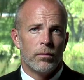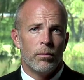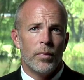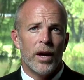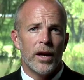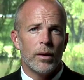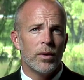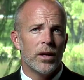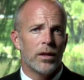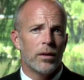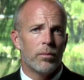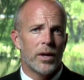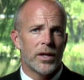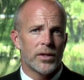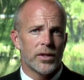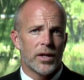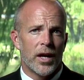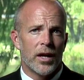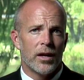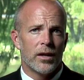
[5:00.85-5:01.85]
make me the
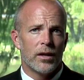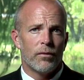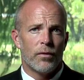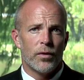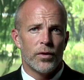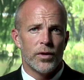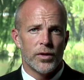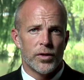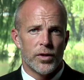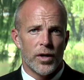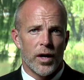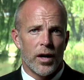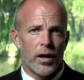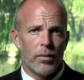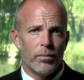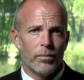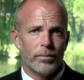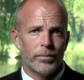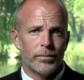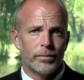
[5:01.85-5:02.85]
best candidate for this
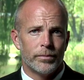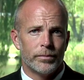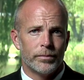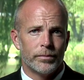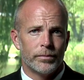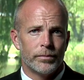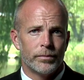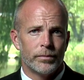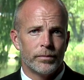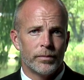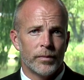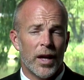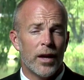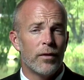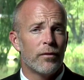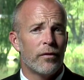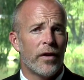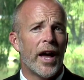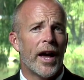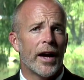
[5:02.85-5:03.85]
job.
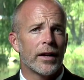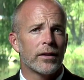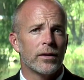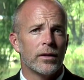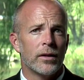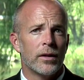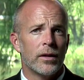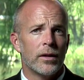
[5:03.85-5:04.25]
In fact,